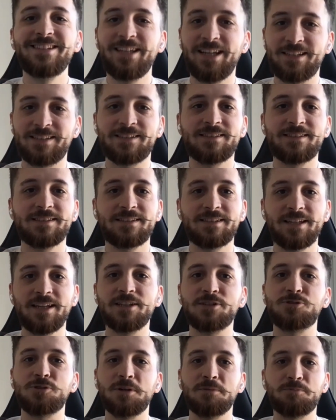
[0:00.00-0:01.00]
Yes,
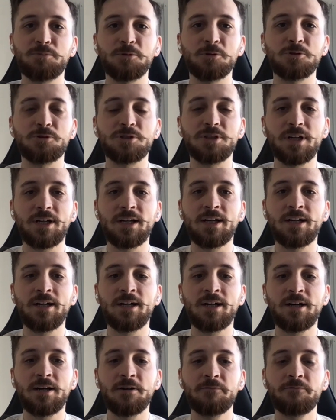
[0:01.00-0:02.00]
chaos approach.
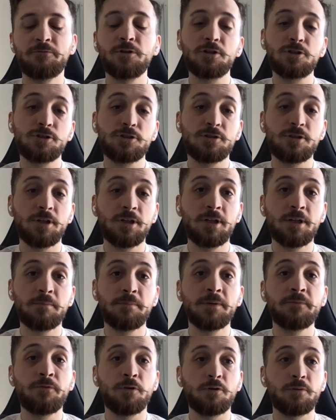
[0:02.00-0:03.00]
First,
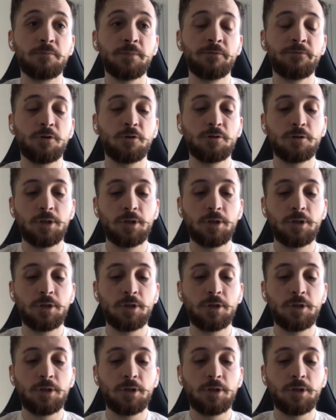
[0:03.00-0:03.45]
before